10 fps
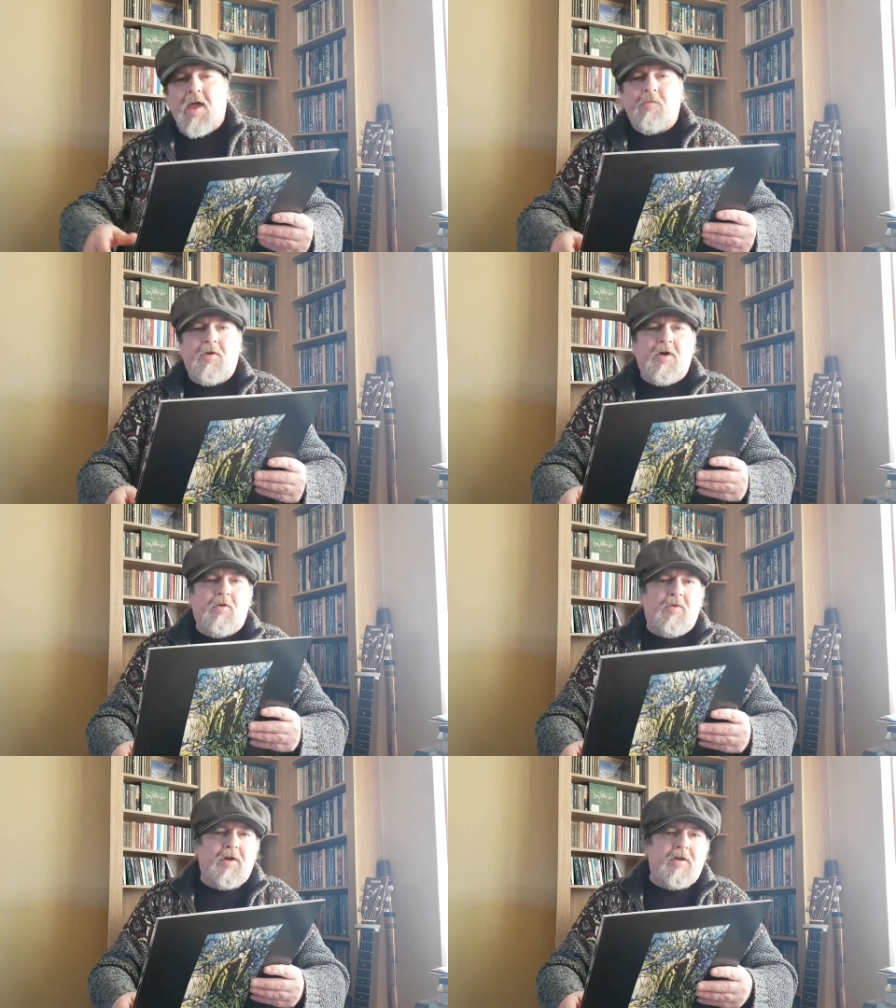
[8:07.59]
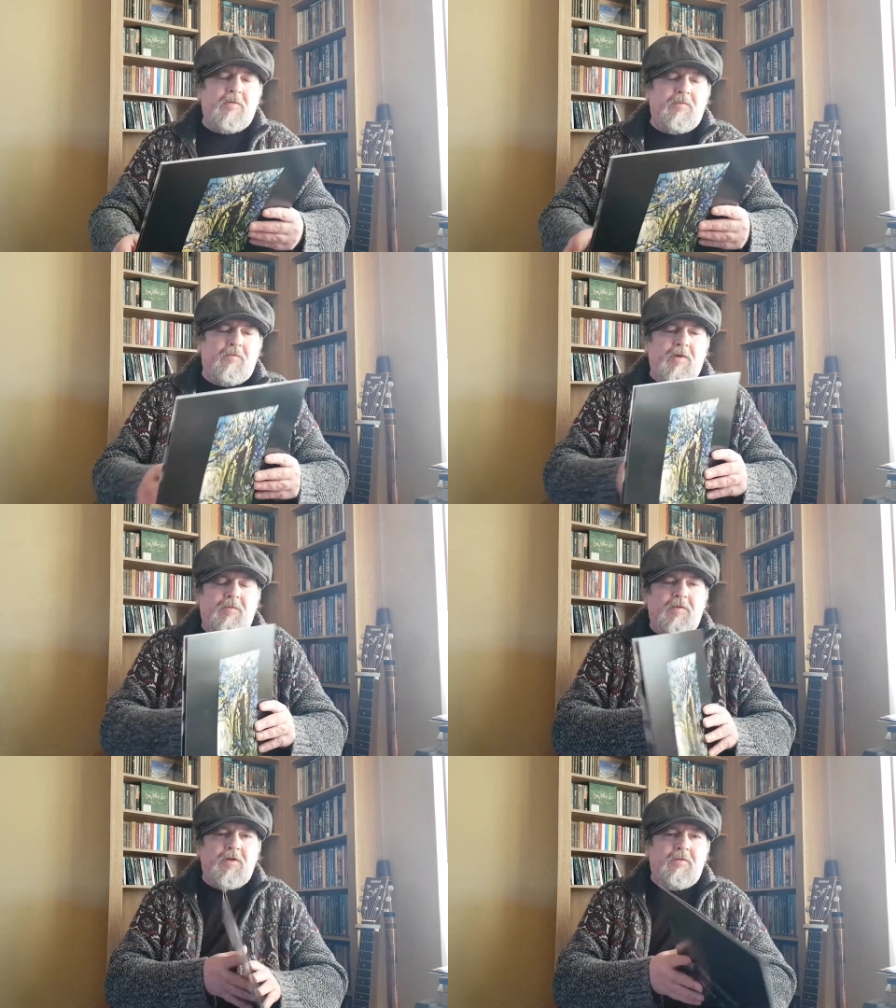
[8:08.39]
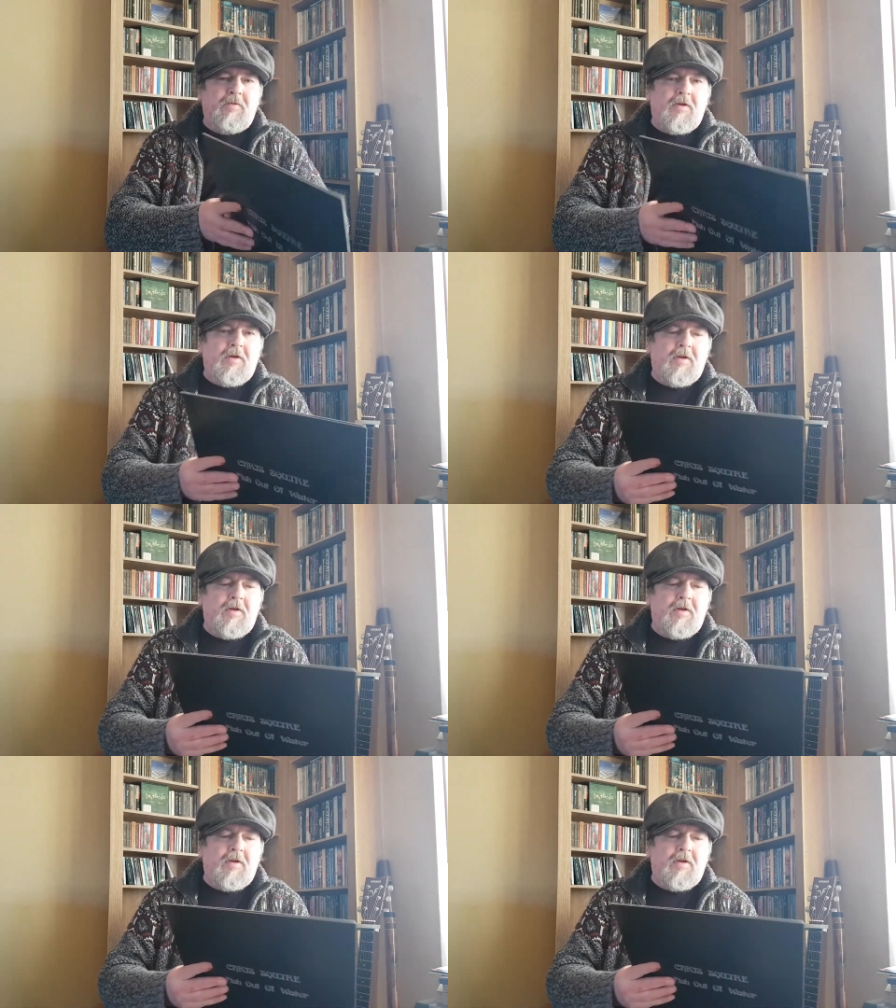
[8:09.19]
have written a review